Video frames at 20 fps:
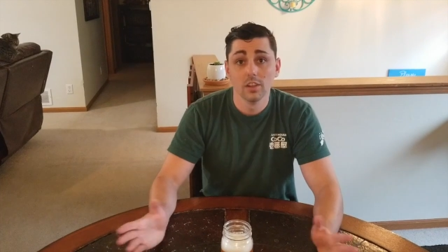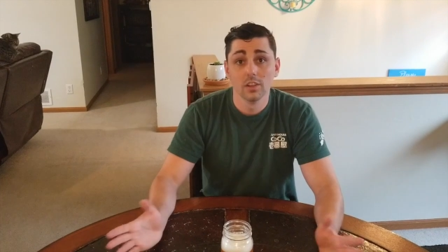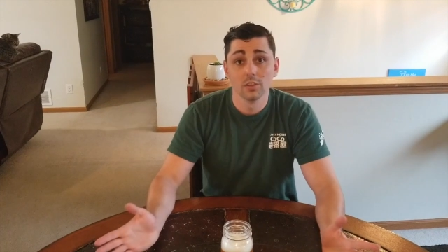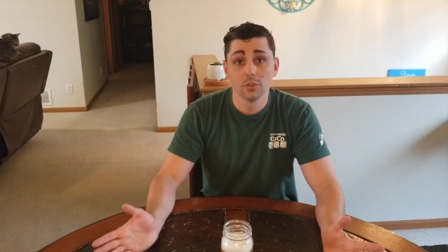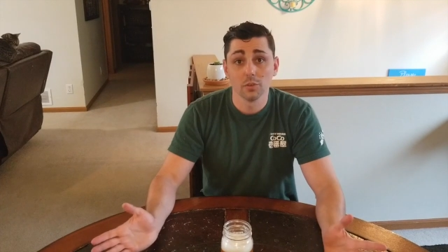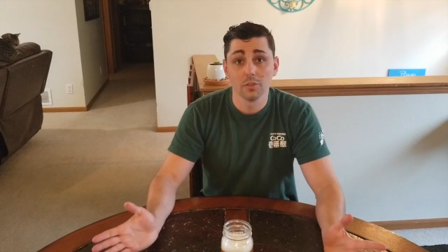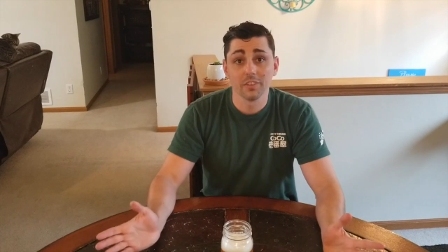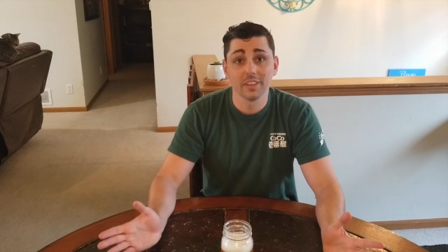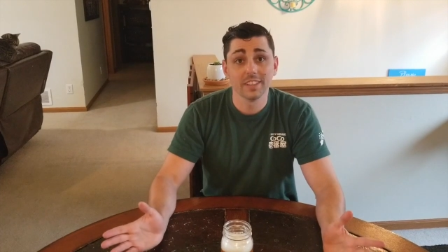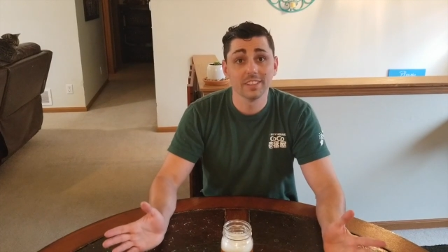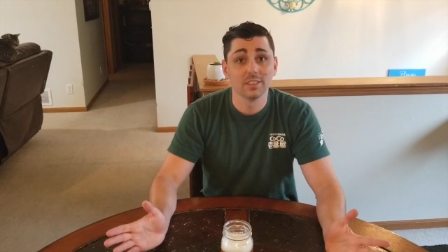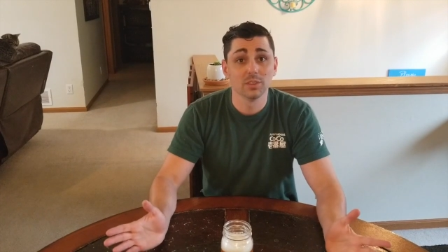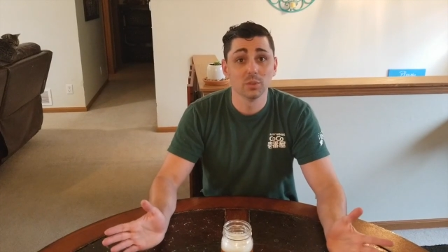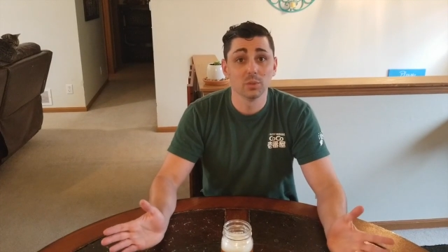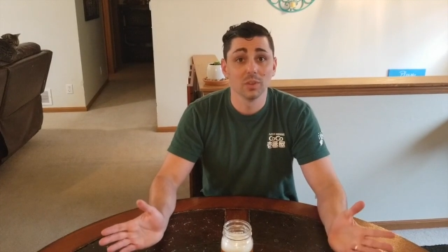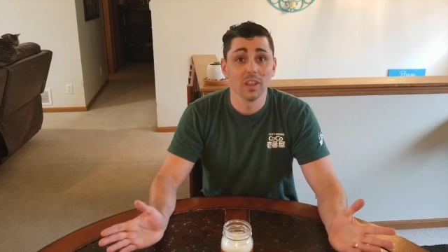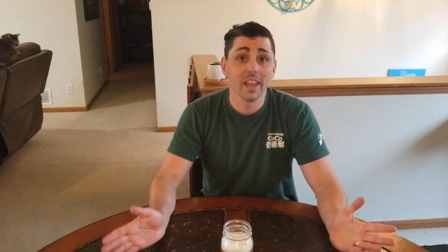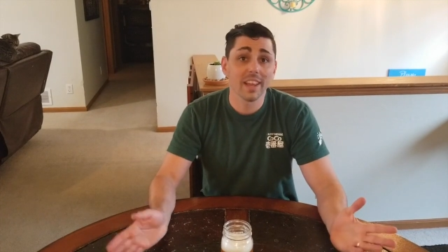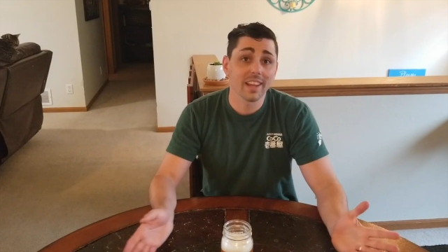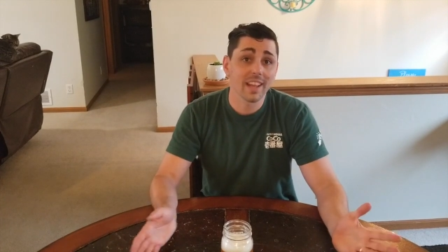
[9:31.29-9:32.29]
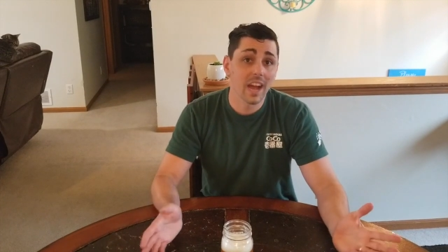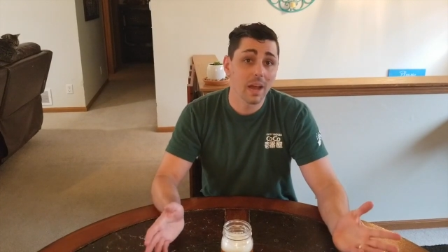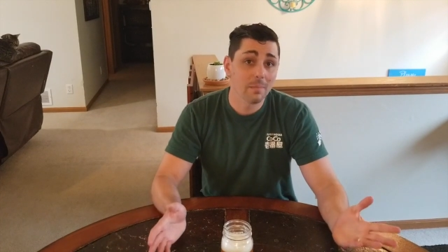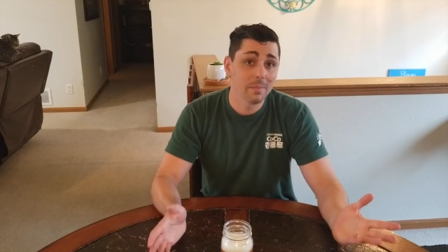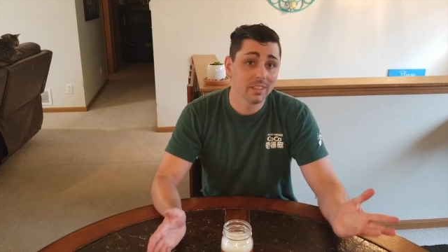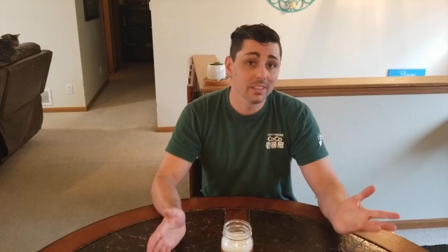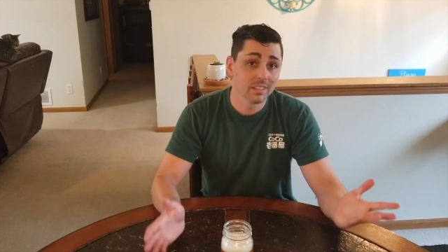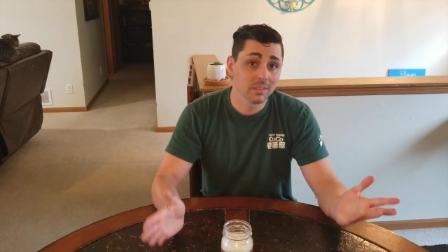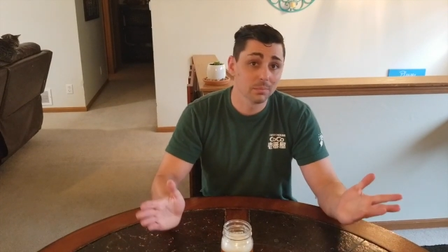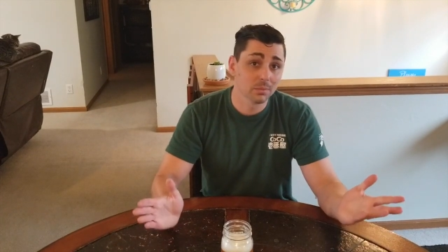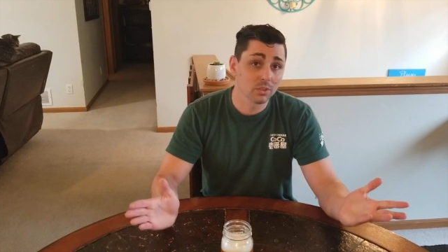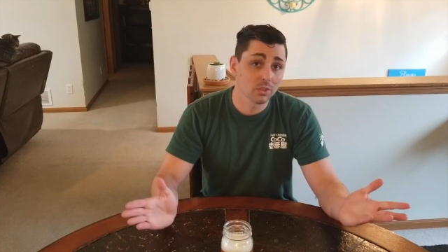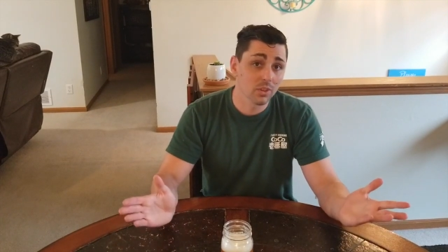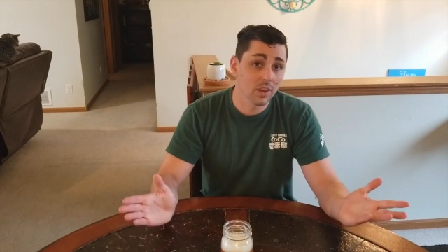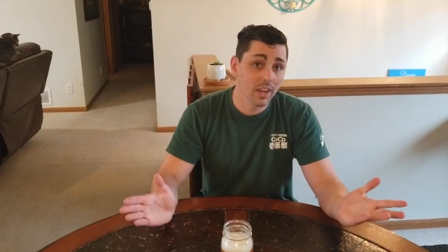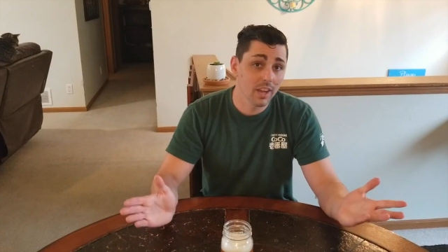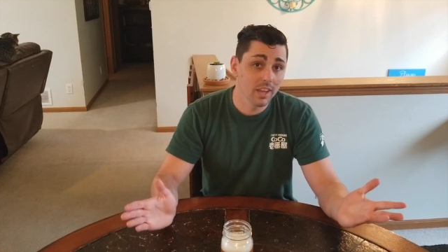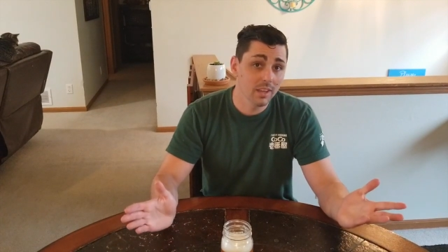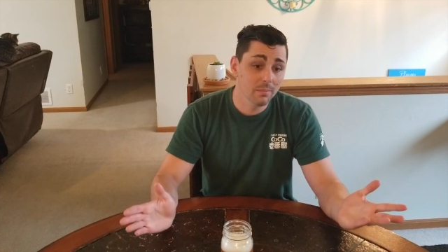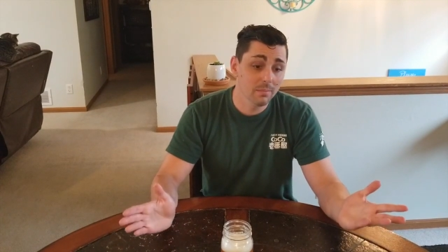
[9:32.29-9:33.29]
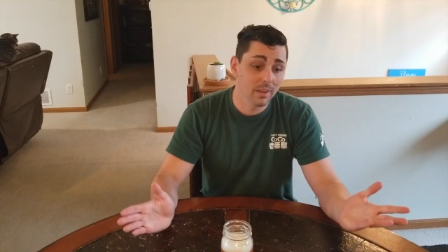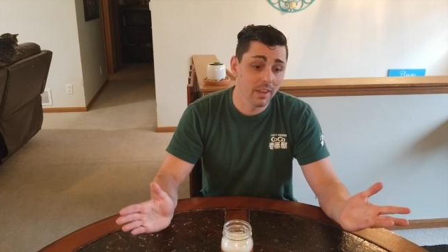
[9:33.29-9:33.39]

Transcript: Don't forget to like, comment, and subscribe,